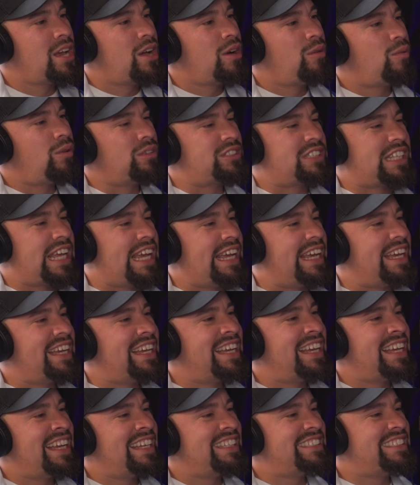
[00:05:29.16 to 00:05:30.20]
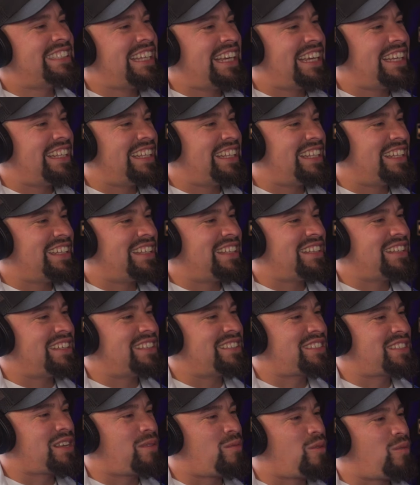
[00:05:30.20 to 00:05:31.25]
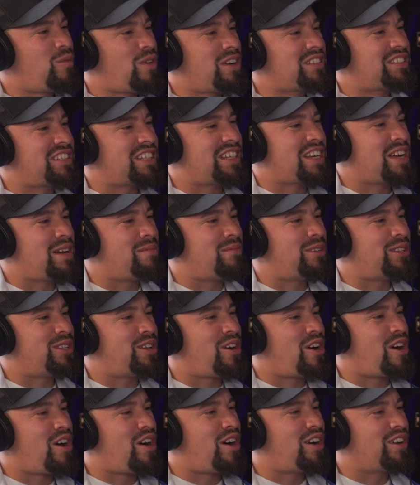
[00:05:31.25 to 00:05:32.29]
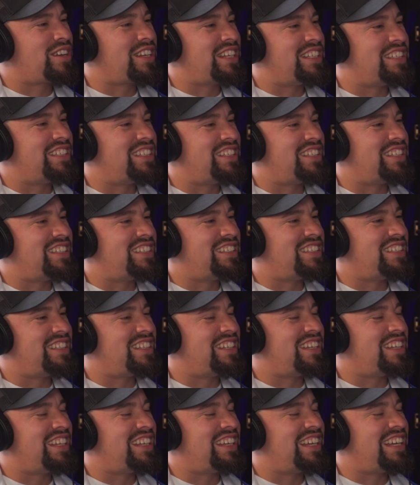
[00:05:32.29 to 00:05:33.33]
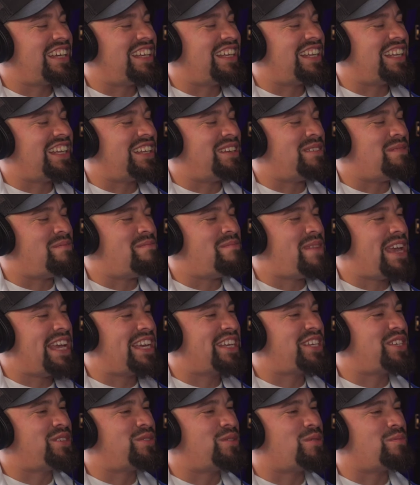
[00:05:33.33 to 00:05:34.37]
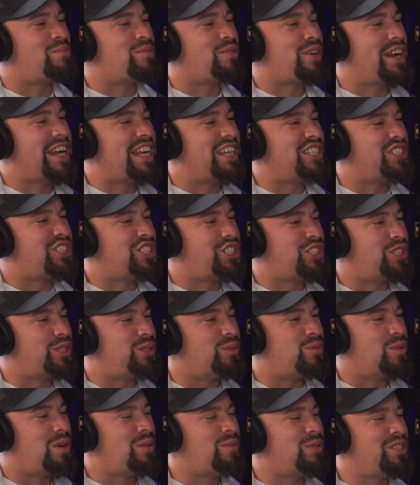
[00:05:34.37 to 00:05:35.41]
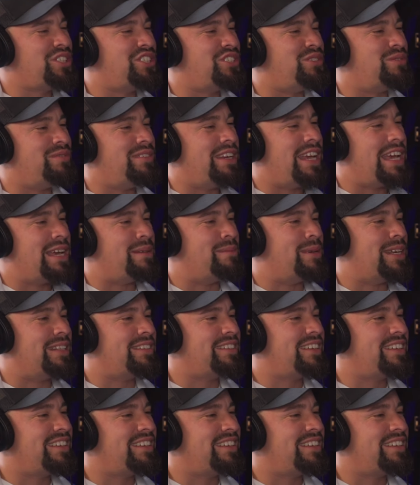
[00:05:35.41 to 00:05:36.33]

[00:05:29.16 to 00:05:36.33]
Well, say someone wants to come along and make you a brand shoe. What would you name it?